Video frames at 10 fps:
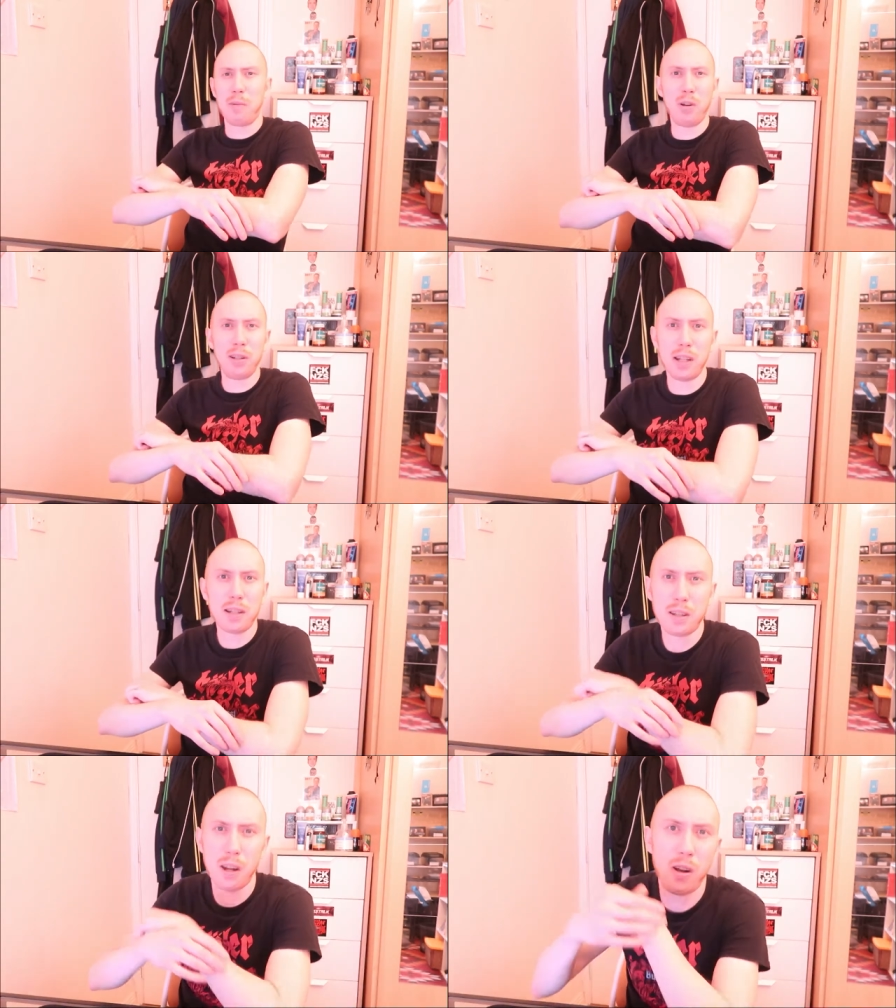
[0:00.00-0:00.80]
about
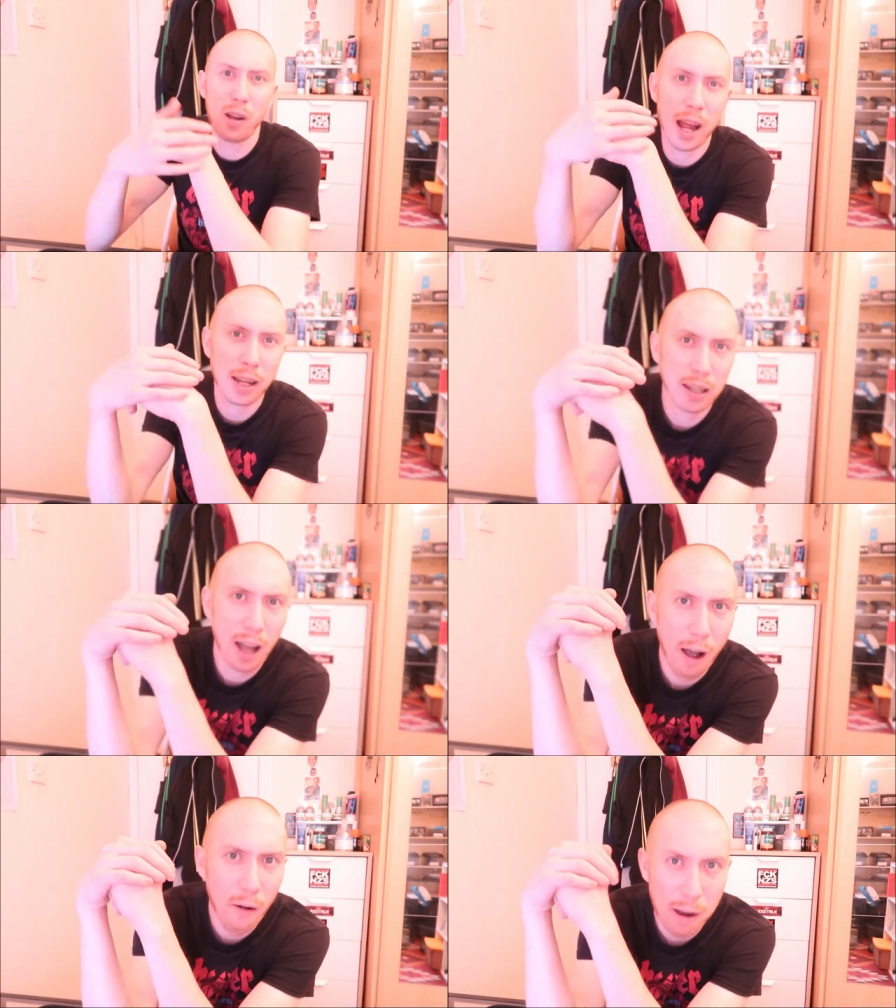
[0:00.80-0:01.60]
this, you know, like
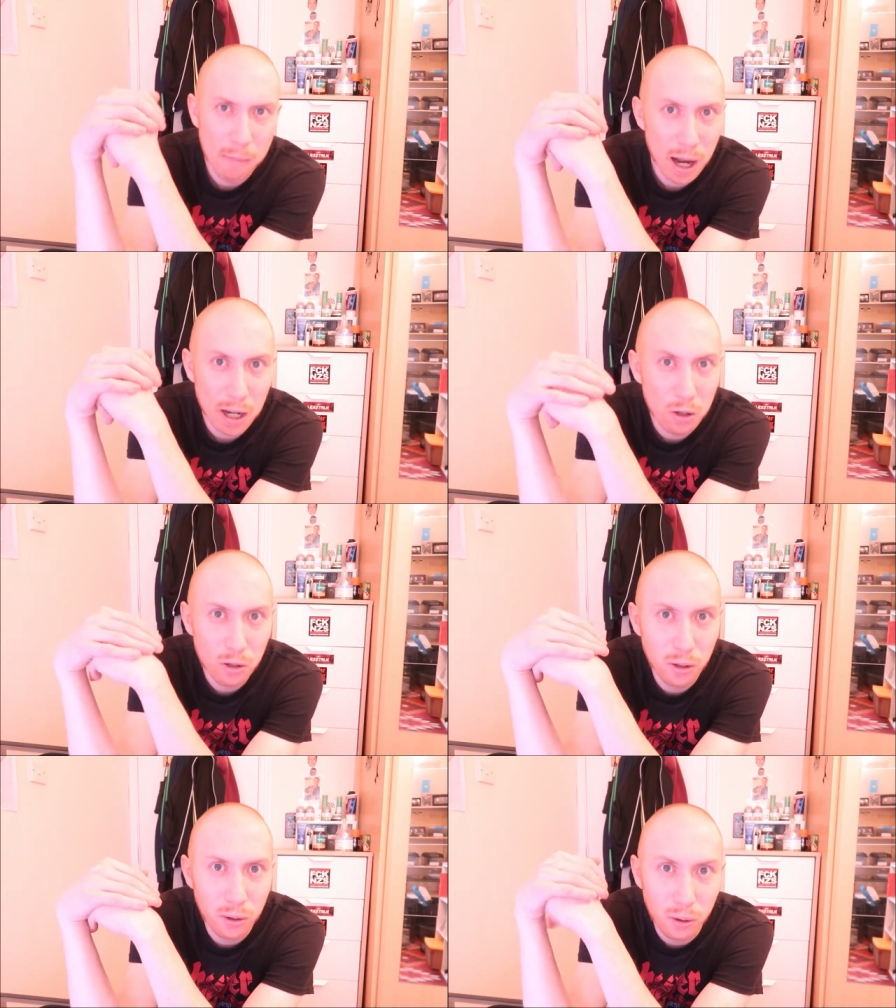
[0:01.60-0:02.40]
how I
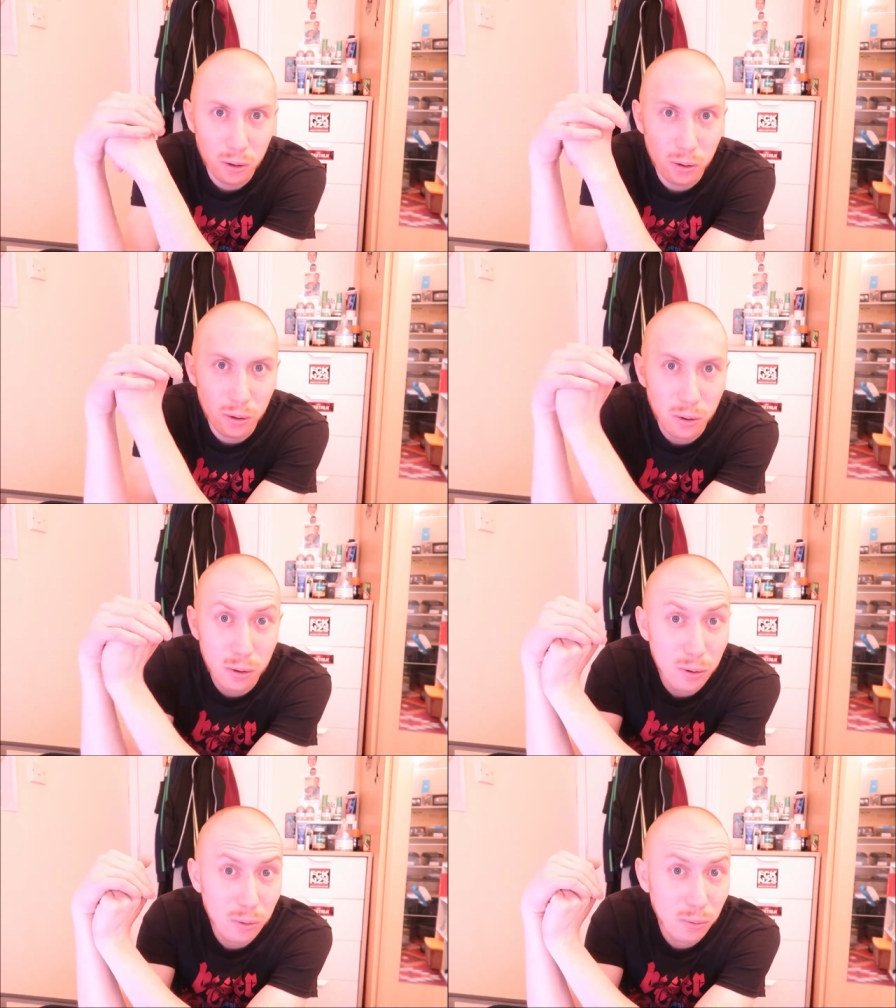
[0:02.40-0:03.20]
managed
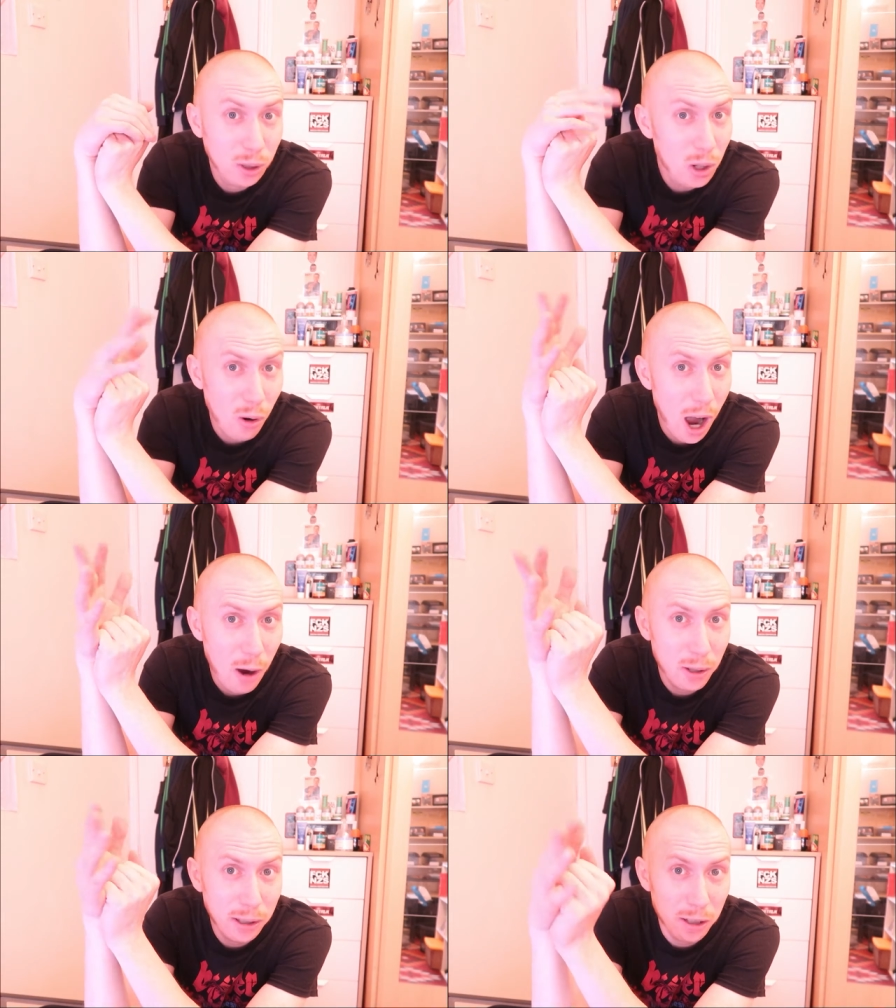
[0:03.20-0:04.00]
to go
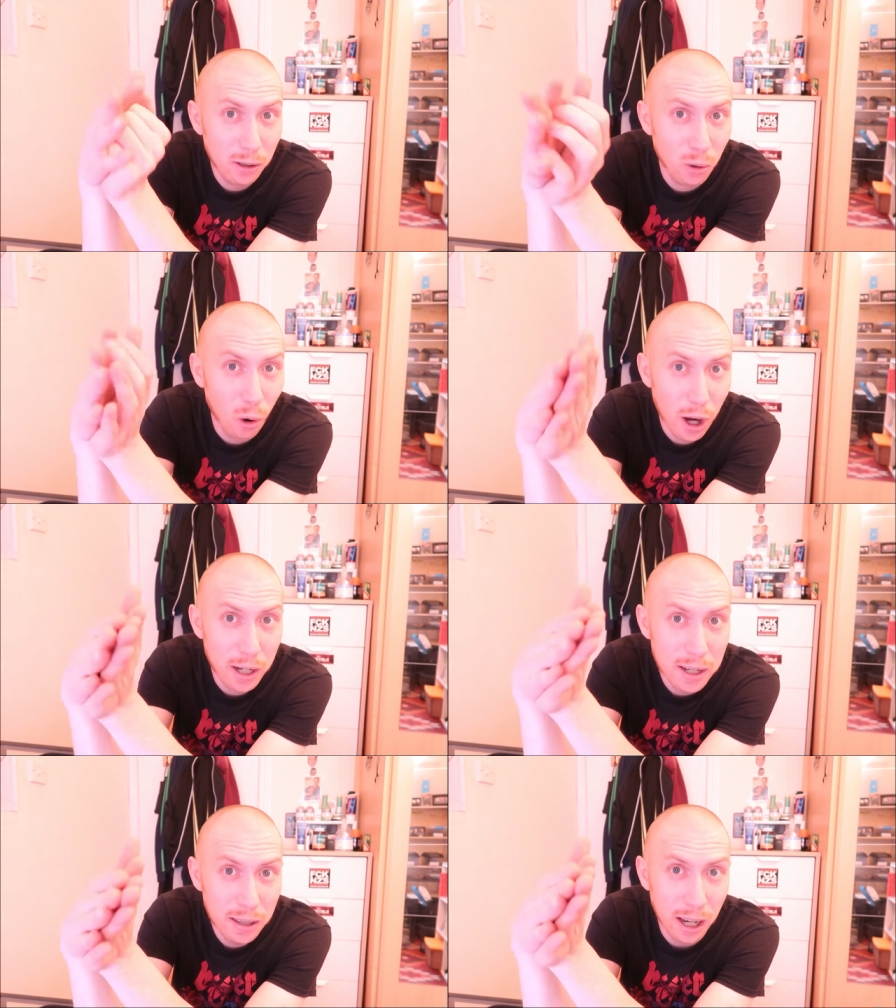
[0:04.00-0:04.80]
out and do all
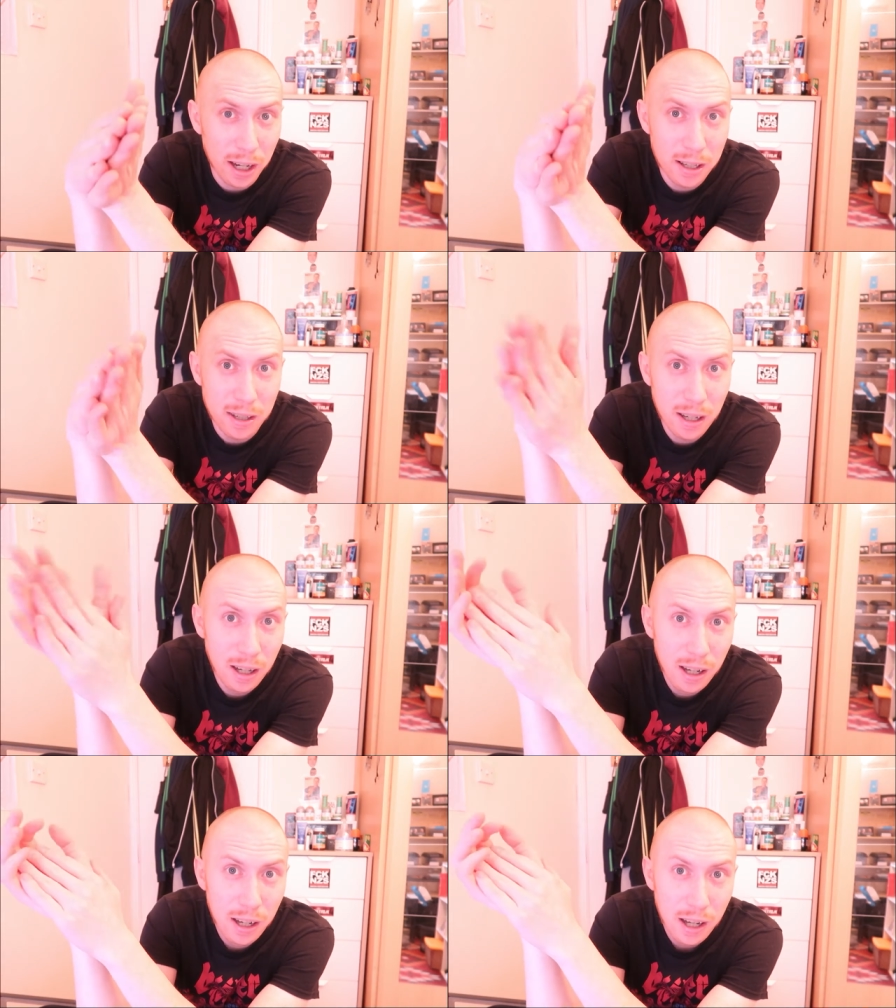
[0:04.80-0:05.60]
these things.
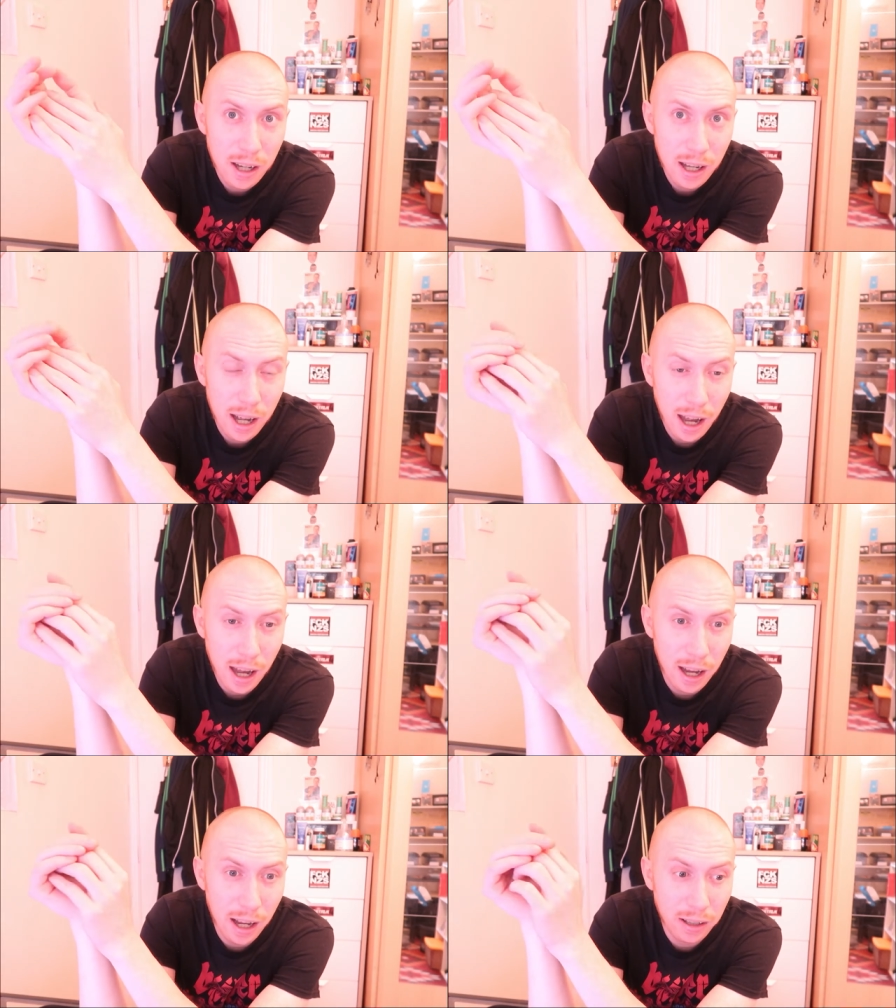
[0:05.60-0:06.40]

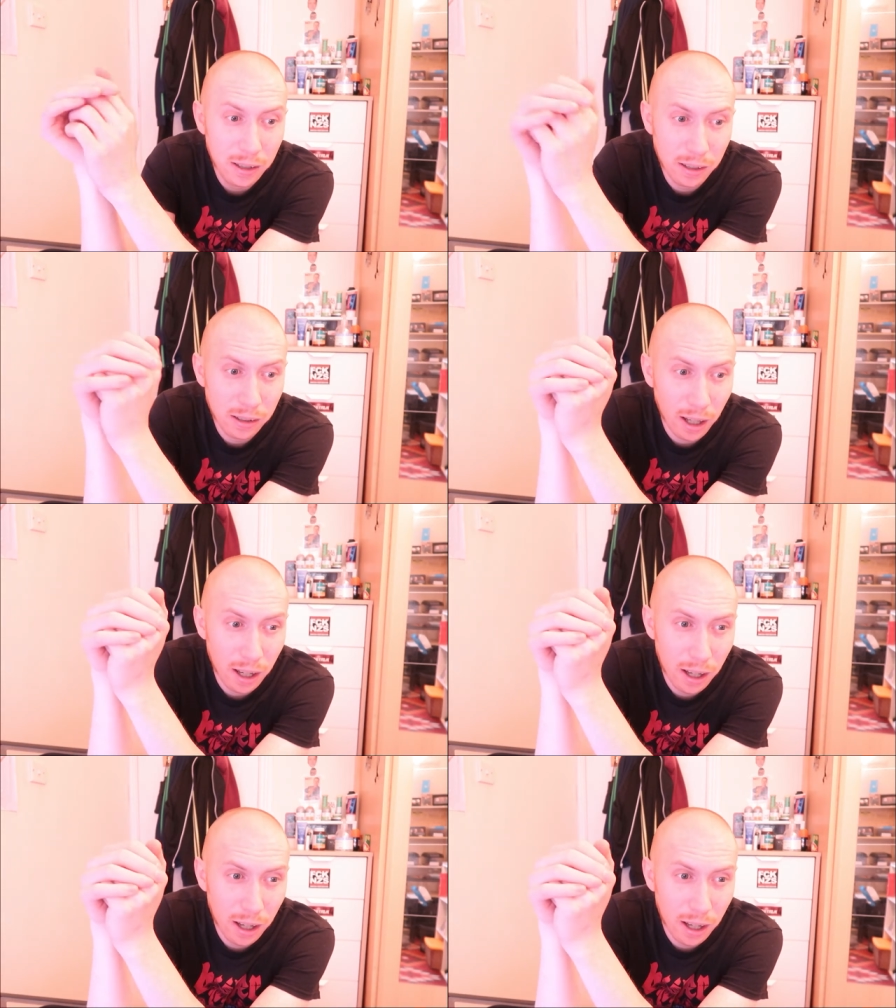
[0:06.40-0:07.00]
And